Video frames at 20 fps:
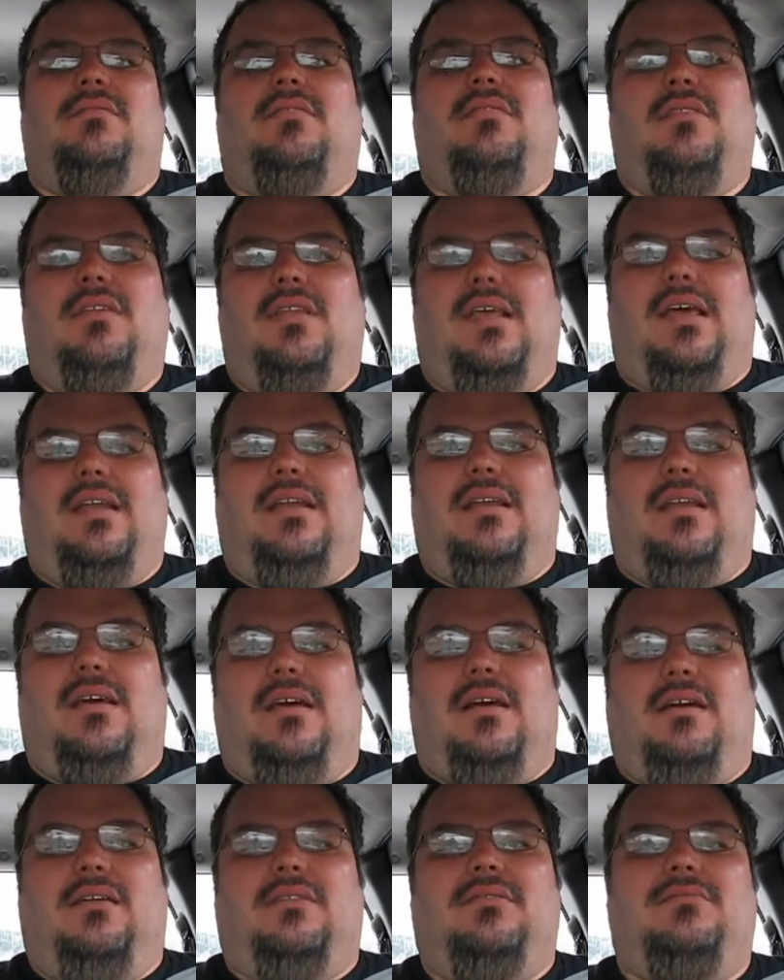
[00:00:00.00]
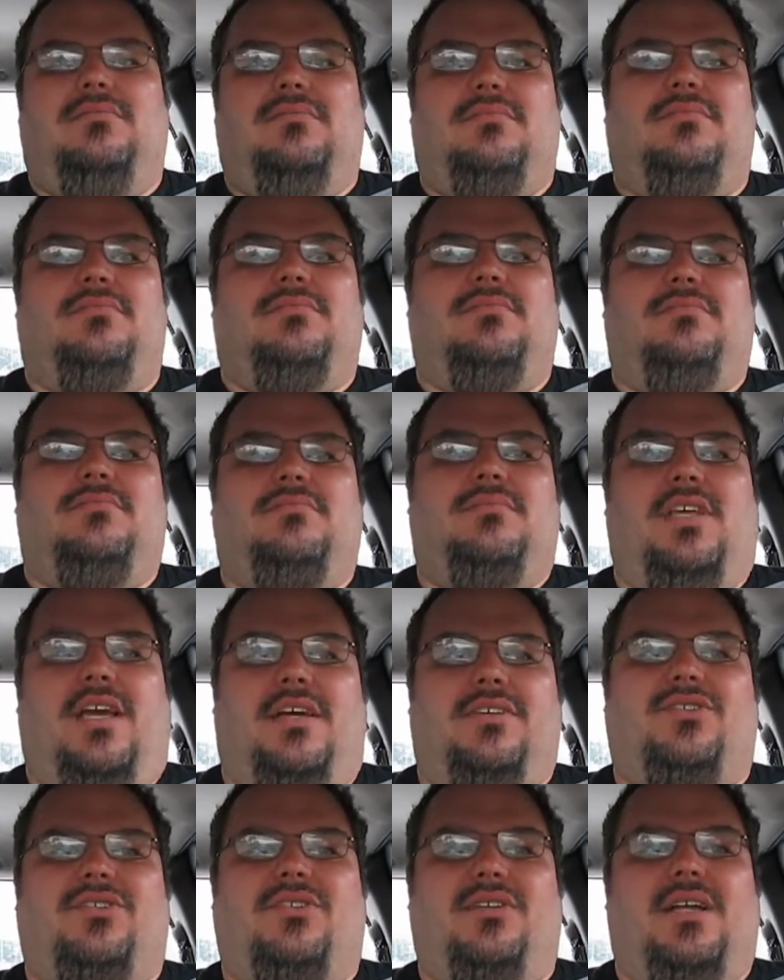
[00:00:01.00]
And then
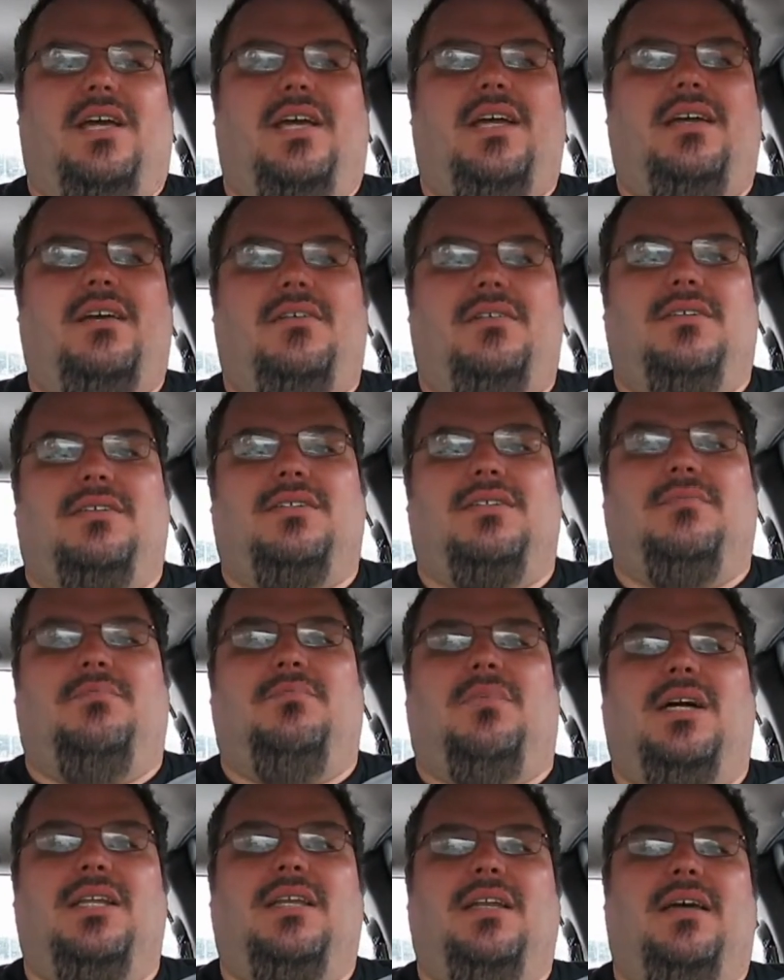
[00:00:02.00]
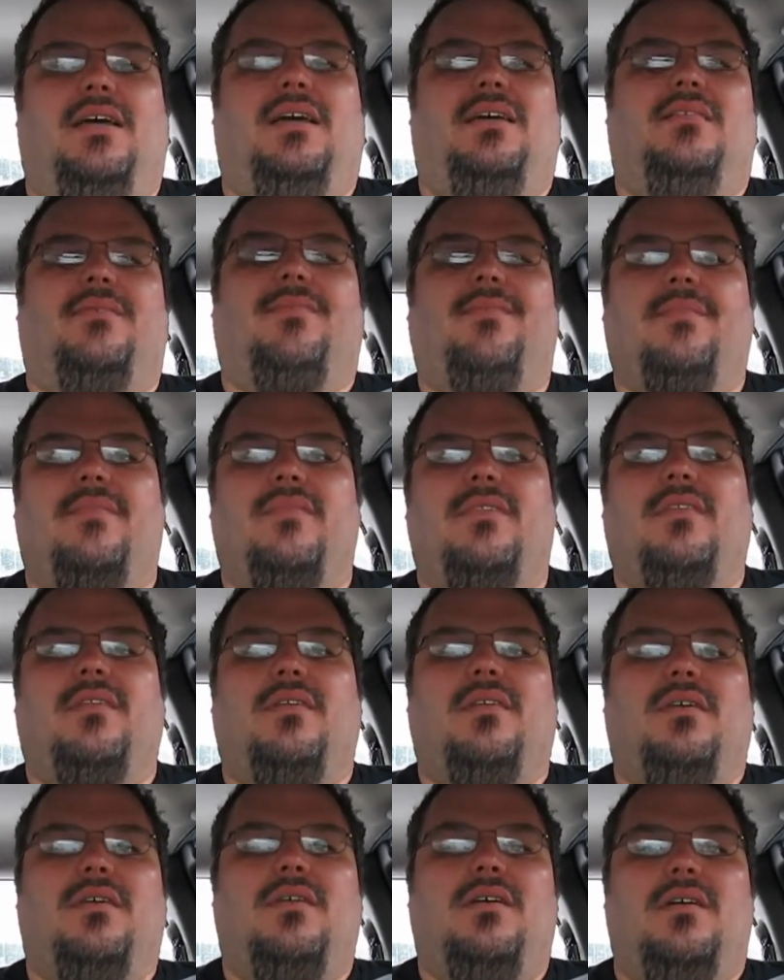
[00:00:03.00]
yesterday was Monday,
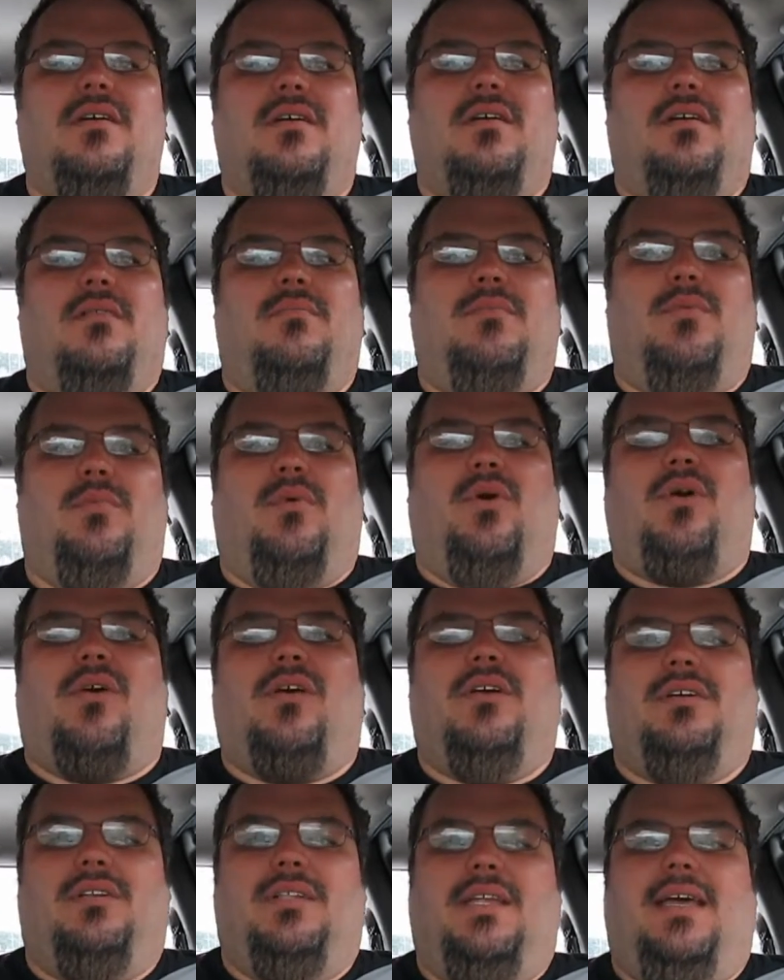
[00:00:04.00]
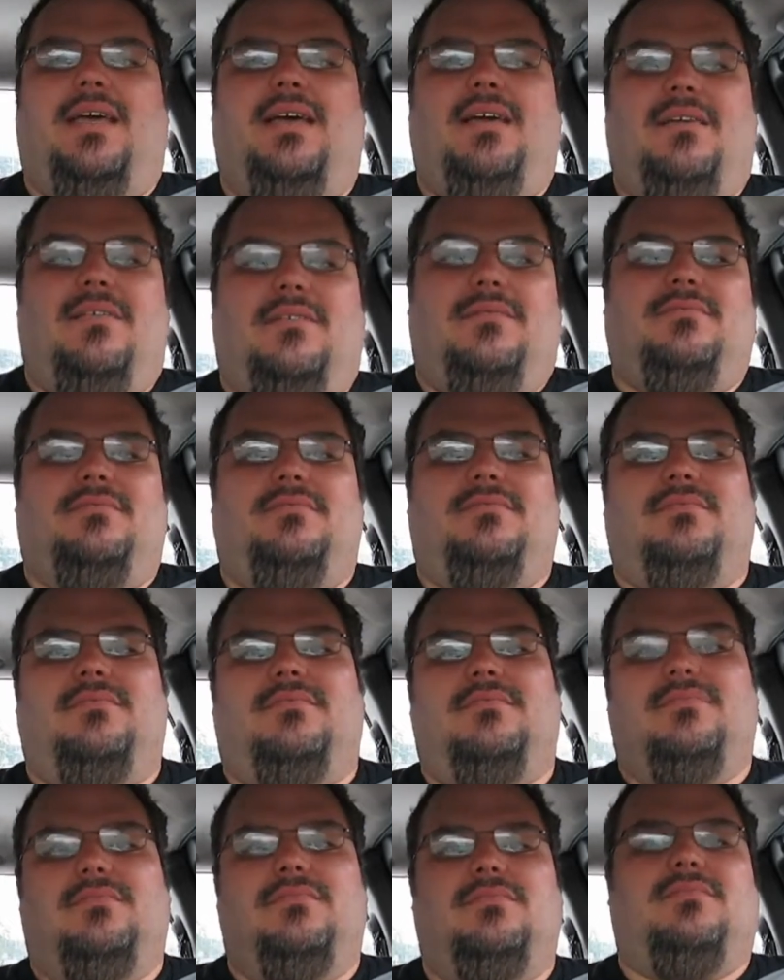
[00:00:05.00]
Memorial Day.
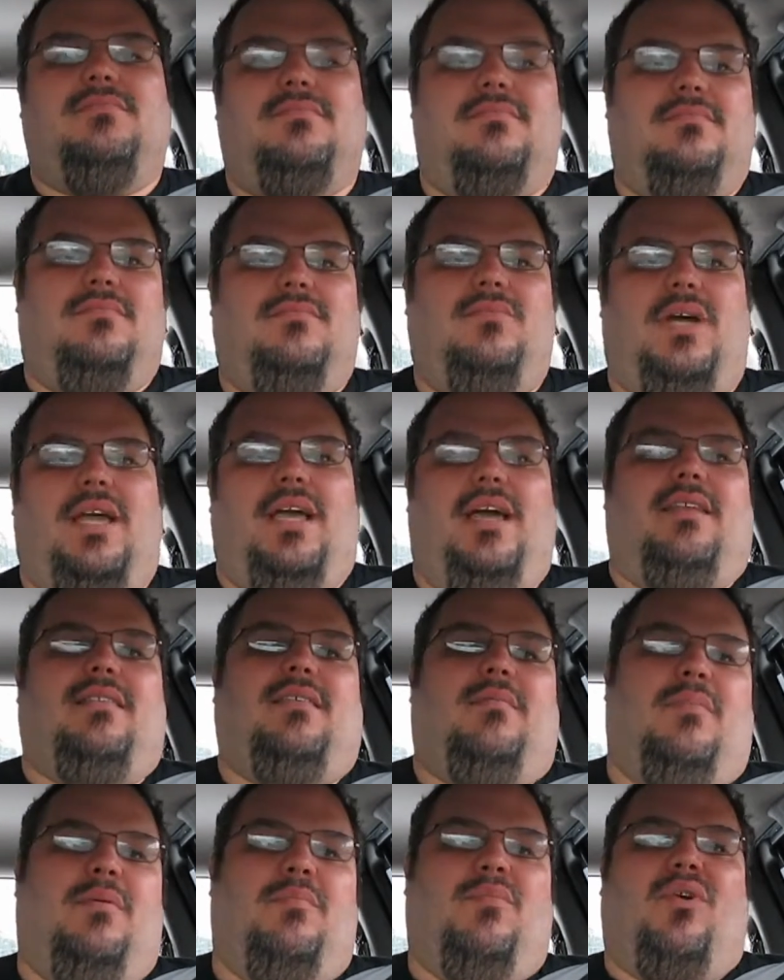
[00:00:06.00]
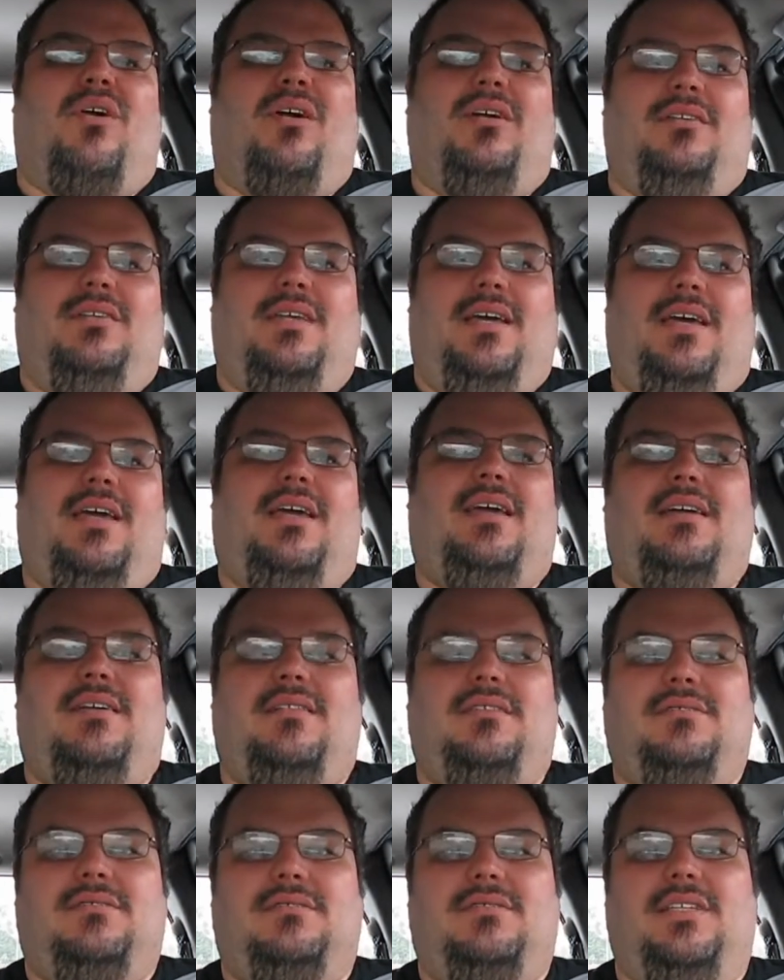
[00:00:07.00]
We had the Memorial Day
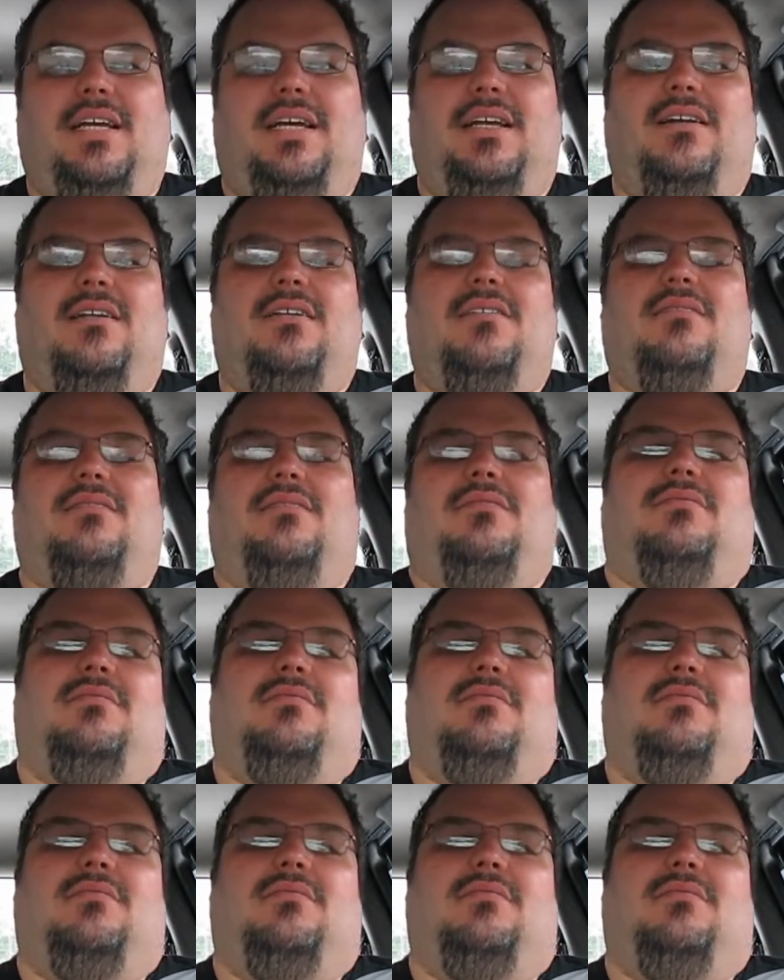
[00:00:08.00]
dinner, and